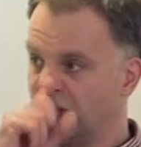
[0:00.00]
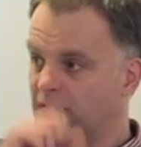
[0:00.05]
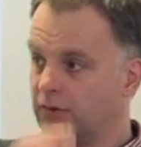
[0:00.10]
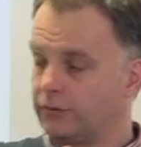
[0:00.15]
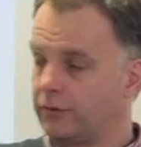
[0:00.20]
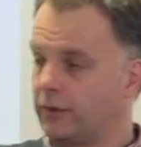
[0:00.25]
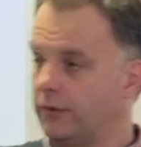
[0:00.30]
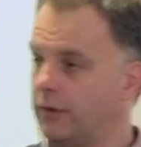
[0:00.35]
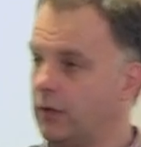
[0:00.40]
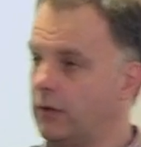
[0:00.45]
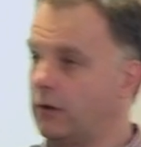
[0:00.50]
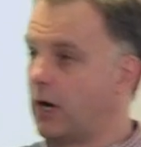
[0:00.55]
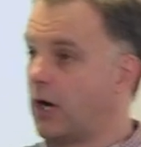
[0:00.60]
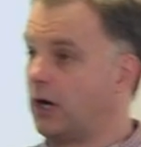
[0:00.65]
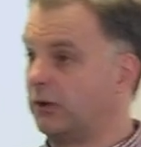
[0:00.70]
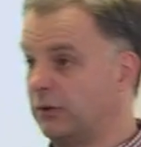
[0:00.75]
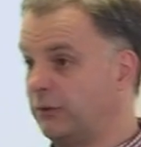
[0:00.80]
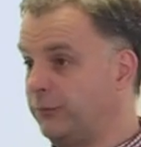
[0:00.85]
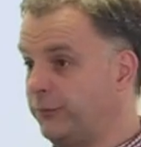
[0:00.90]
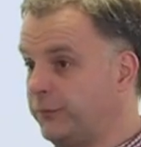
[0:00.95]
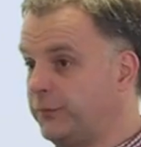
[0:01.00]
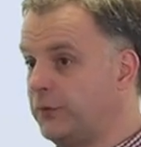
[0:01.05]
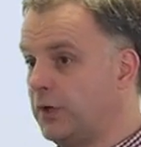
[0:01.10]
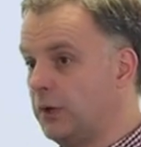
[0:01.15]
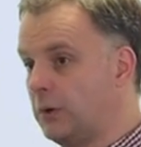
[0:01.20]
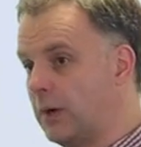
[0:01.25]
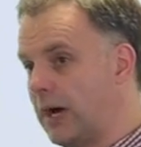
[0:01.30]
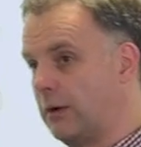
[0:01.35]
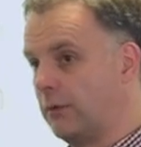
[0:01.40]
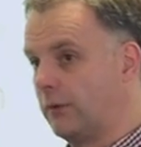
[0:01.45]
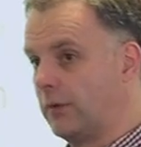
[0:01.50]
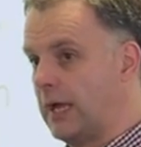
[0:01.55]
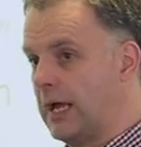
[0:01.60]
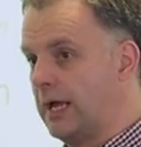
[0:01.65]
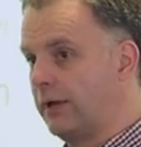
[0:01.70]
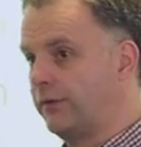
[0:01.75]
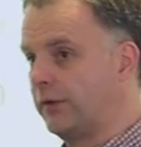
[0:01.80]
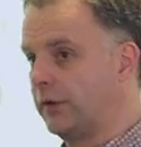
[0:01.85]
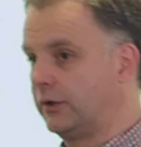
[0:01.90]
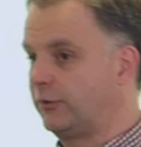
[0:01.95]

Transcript: So there are a few out there that